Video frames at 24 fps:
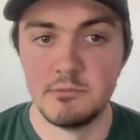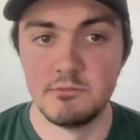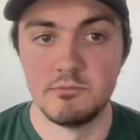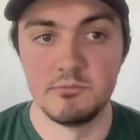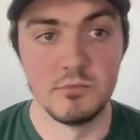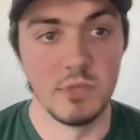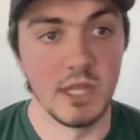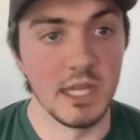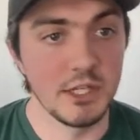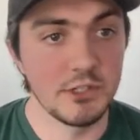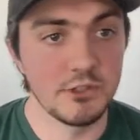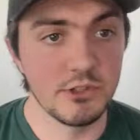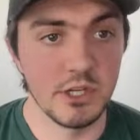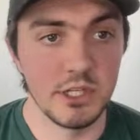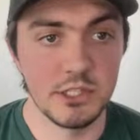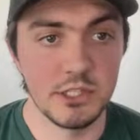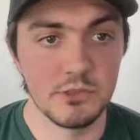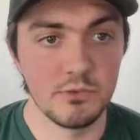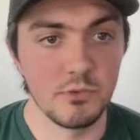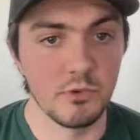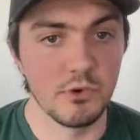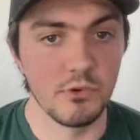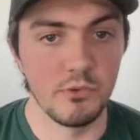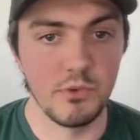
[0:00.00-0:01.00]

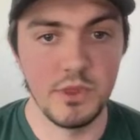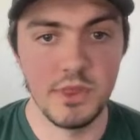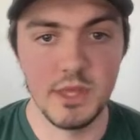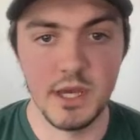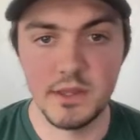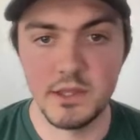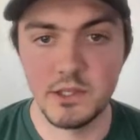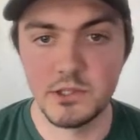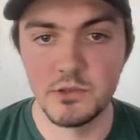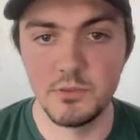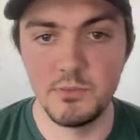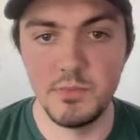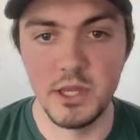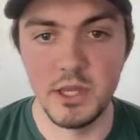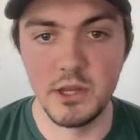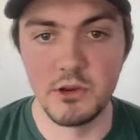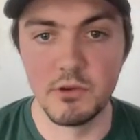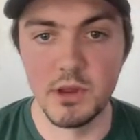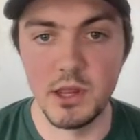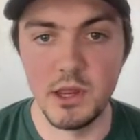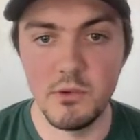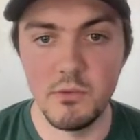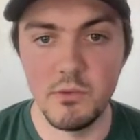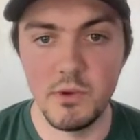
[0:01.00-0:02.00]
LandTrust, we thought this would be a
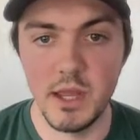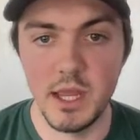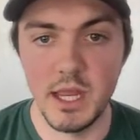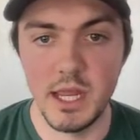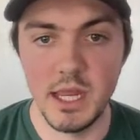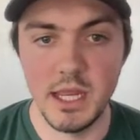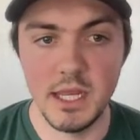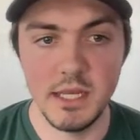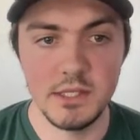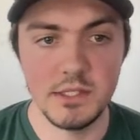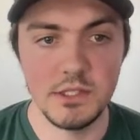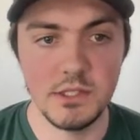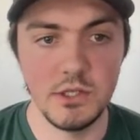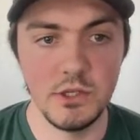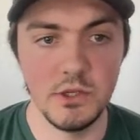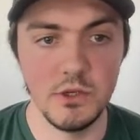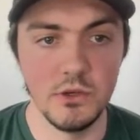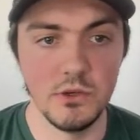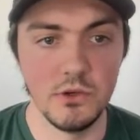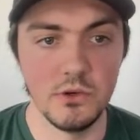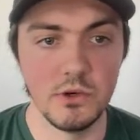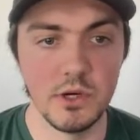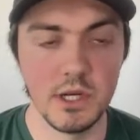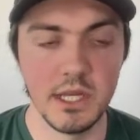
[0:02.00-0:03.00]
great way
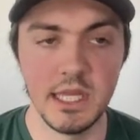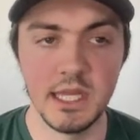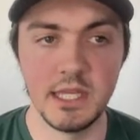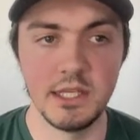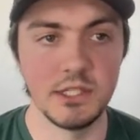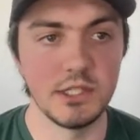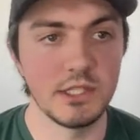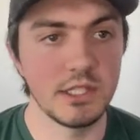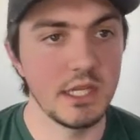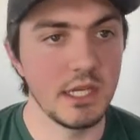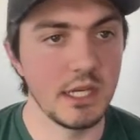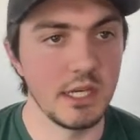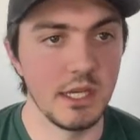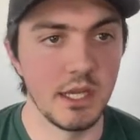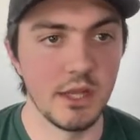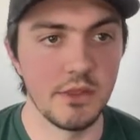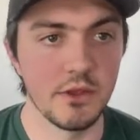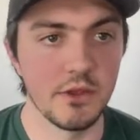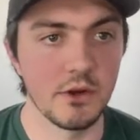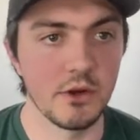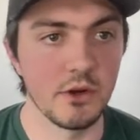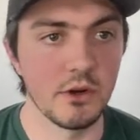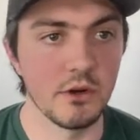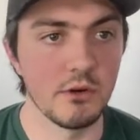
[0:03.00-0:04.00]
to, again, just get
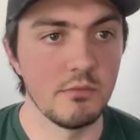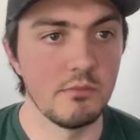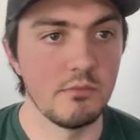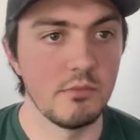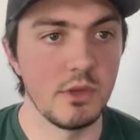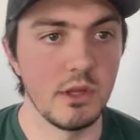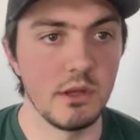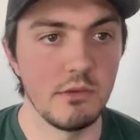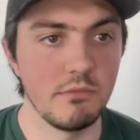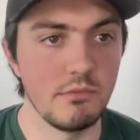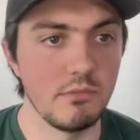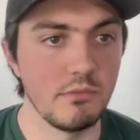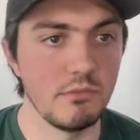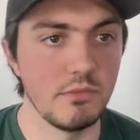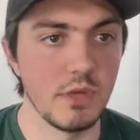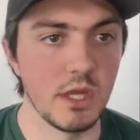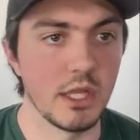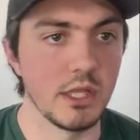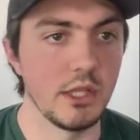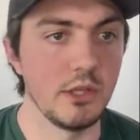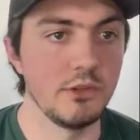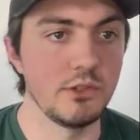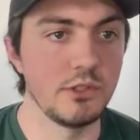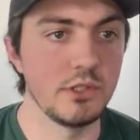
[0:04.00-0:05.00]

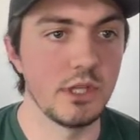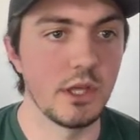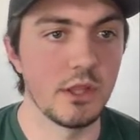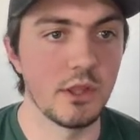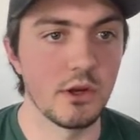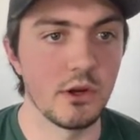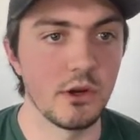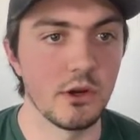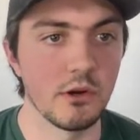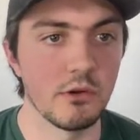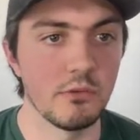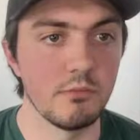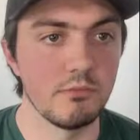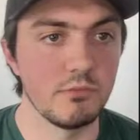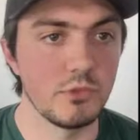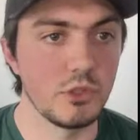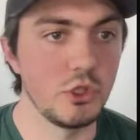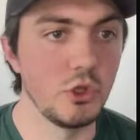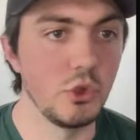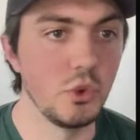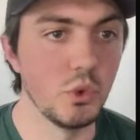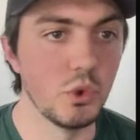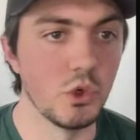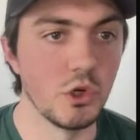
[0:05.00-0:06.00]
use another
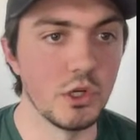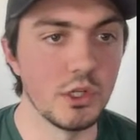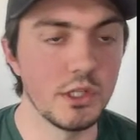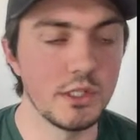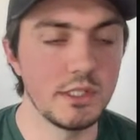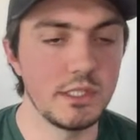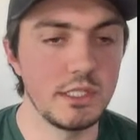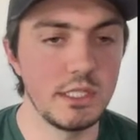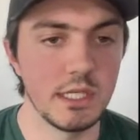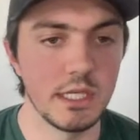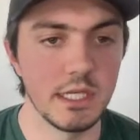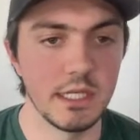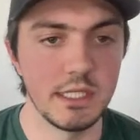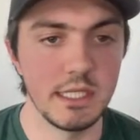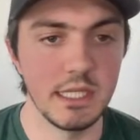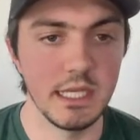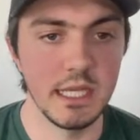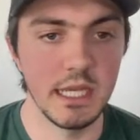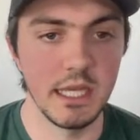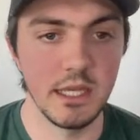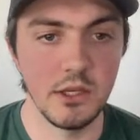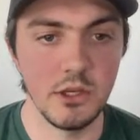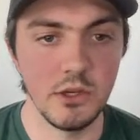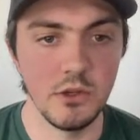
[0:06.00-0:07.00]
tool to
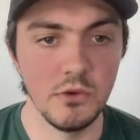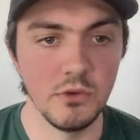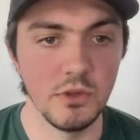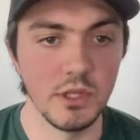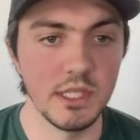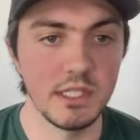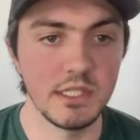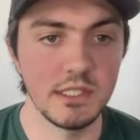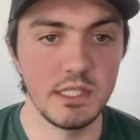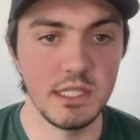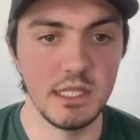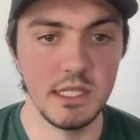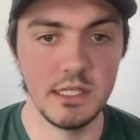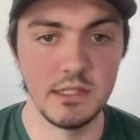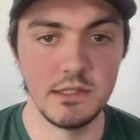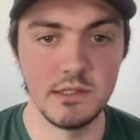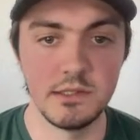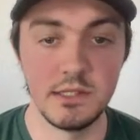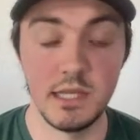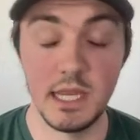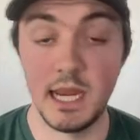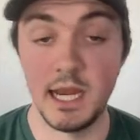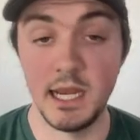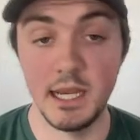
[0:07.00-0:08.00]
get new
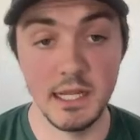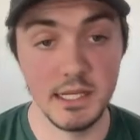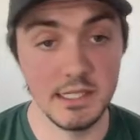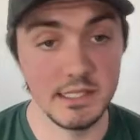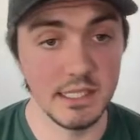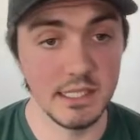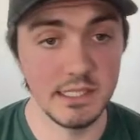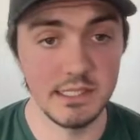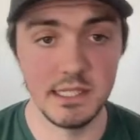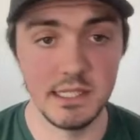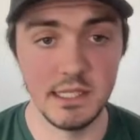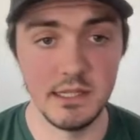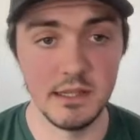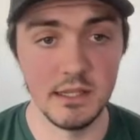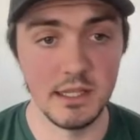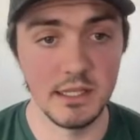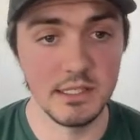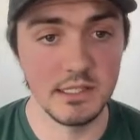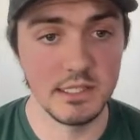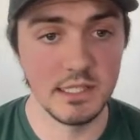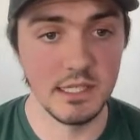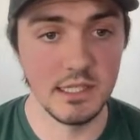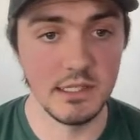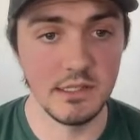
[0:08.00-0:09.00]
listings and existing
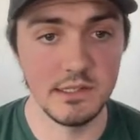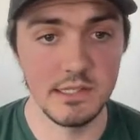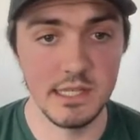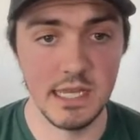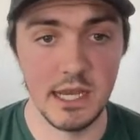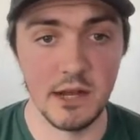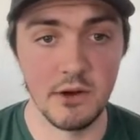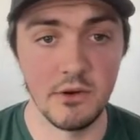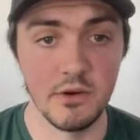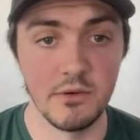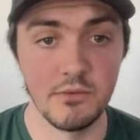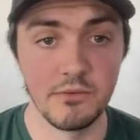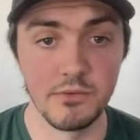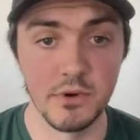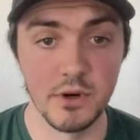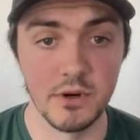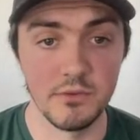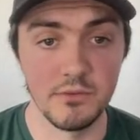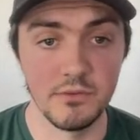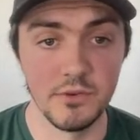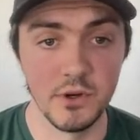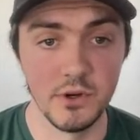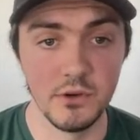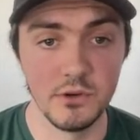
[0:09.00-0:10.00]
listings out in
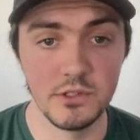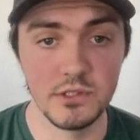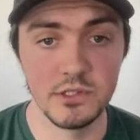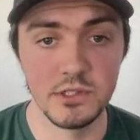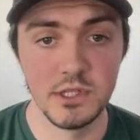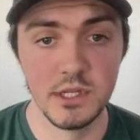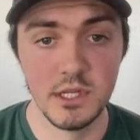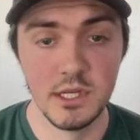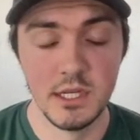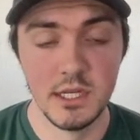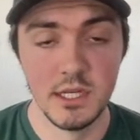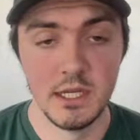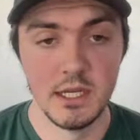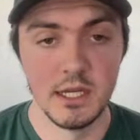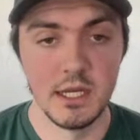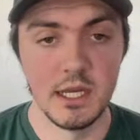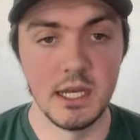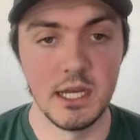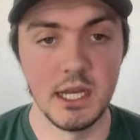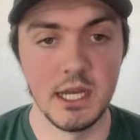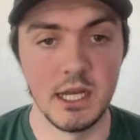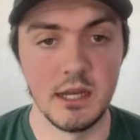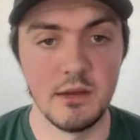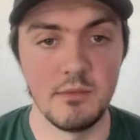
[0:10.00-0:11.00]
front of folks.
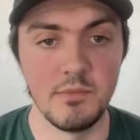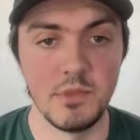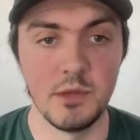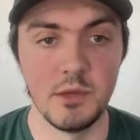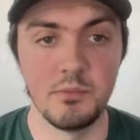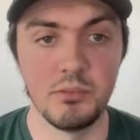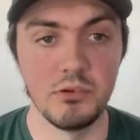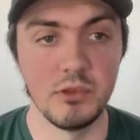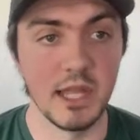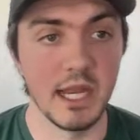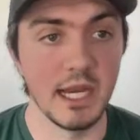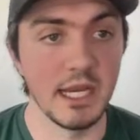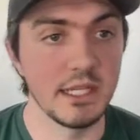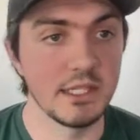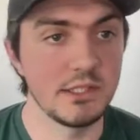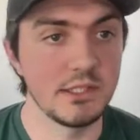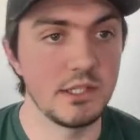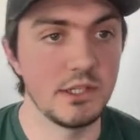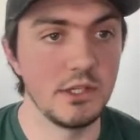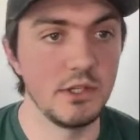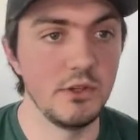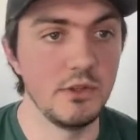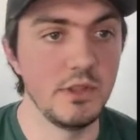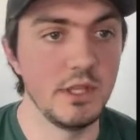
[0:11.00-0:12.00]
The plan is
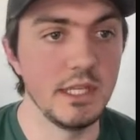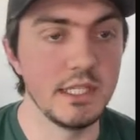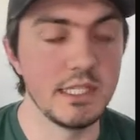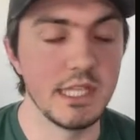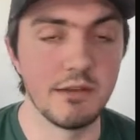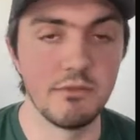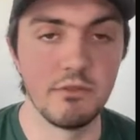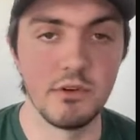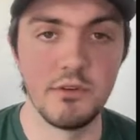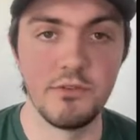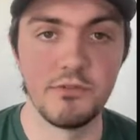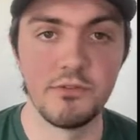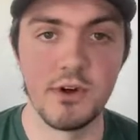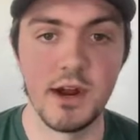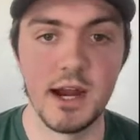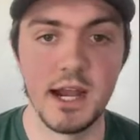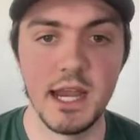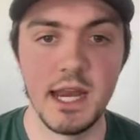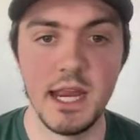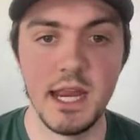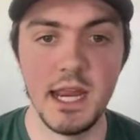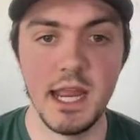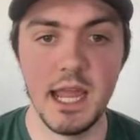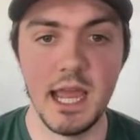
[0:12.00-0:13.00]
to do these every
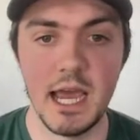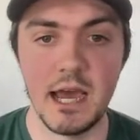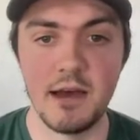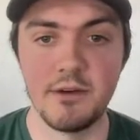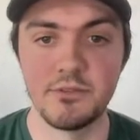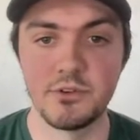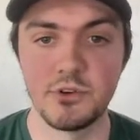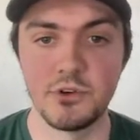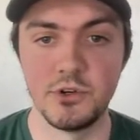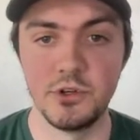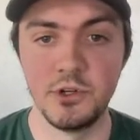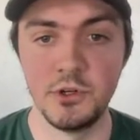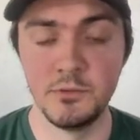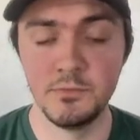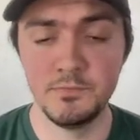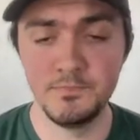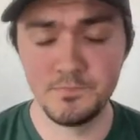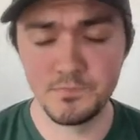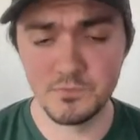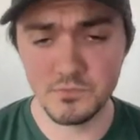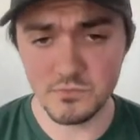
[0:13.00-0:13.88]
Friday afternoon.